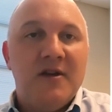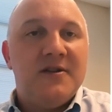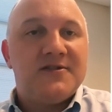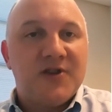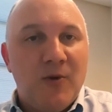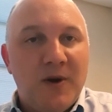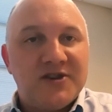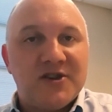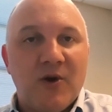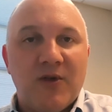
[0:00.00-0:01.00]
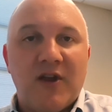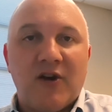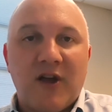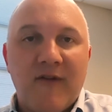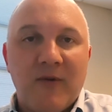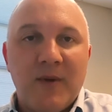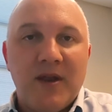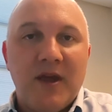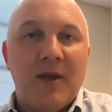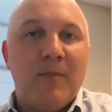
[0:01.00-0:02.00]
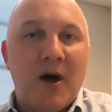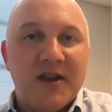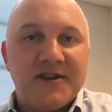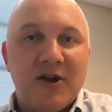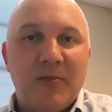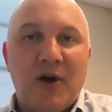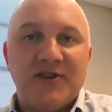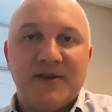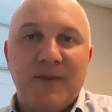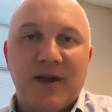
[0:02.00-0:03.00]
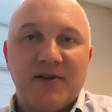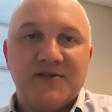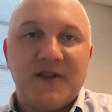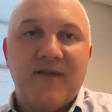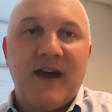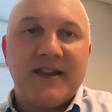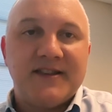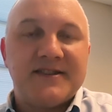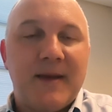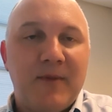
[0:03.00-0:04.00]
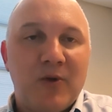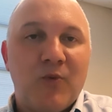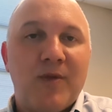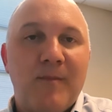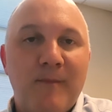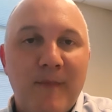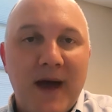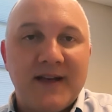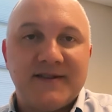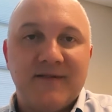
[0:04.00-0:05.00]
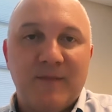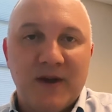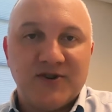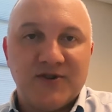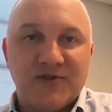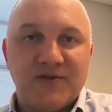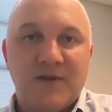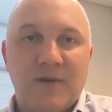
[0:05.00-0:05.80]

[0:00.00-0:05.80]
so much so that our government and monetary policymakers have had to step in with massive measures.